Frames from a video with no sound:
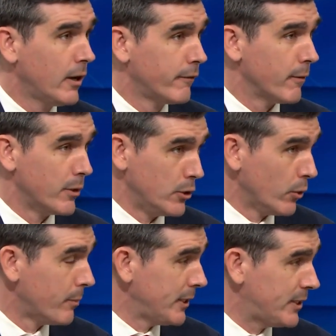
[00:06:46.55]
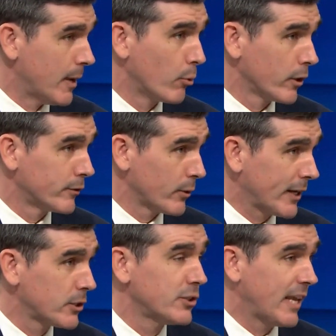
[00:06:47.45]
from the new MBTA board of
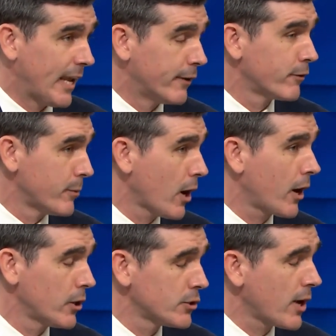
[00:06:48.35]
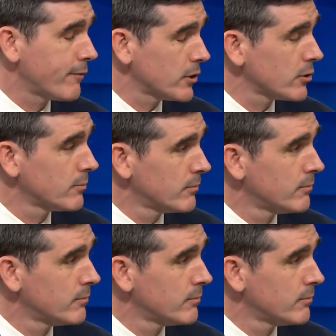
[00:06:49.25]
directors, and from the auditor's office.